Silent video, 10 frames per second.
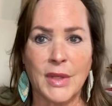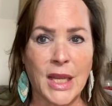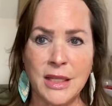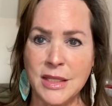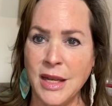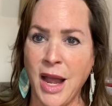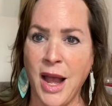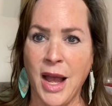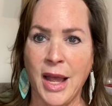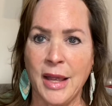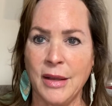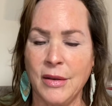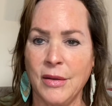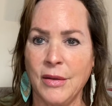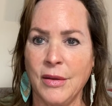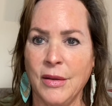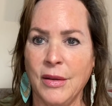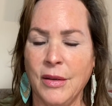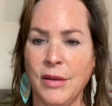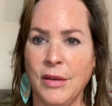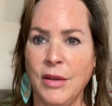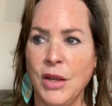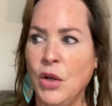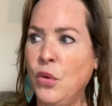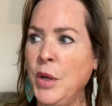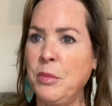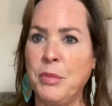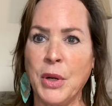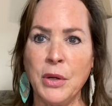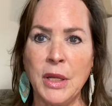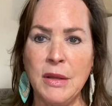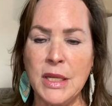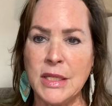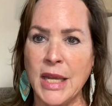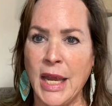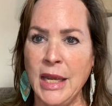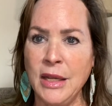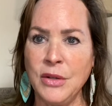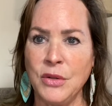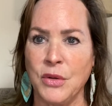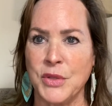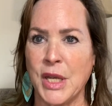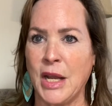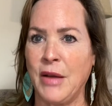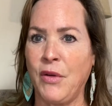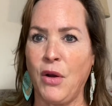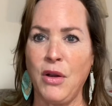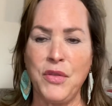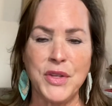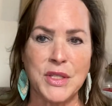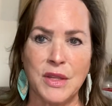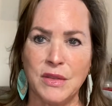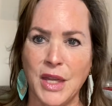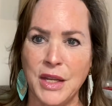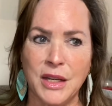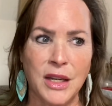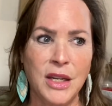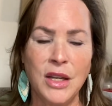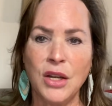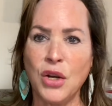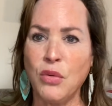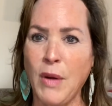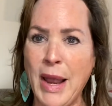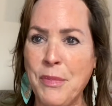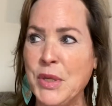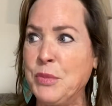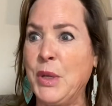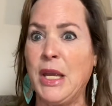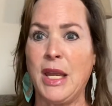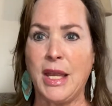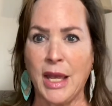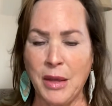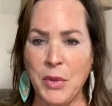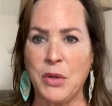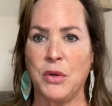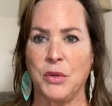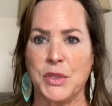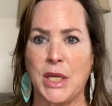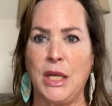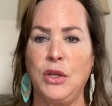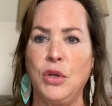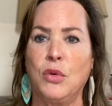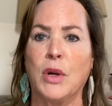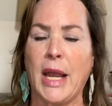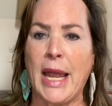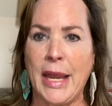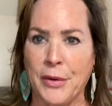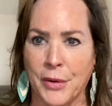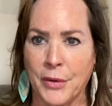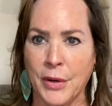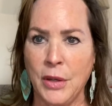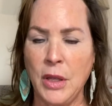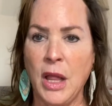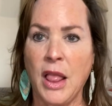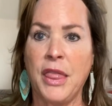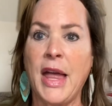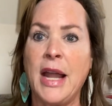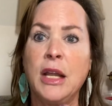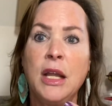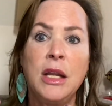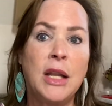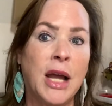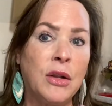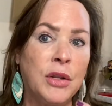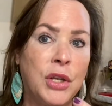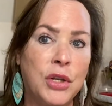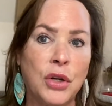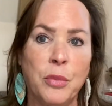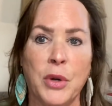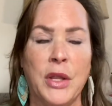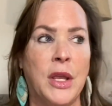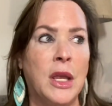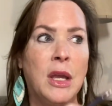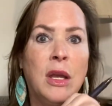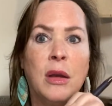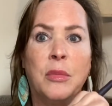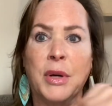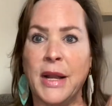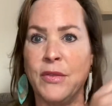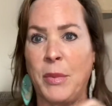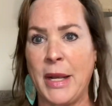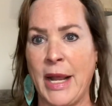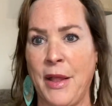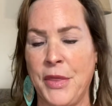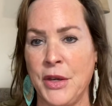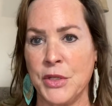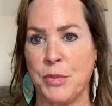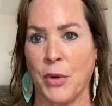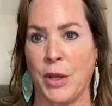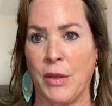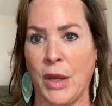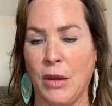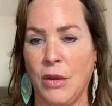It's not. Quit burning these candles that have all the synthetic crap is putting chemicals in your air that not only you're breathing, but everybody out there is breathing.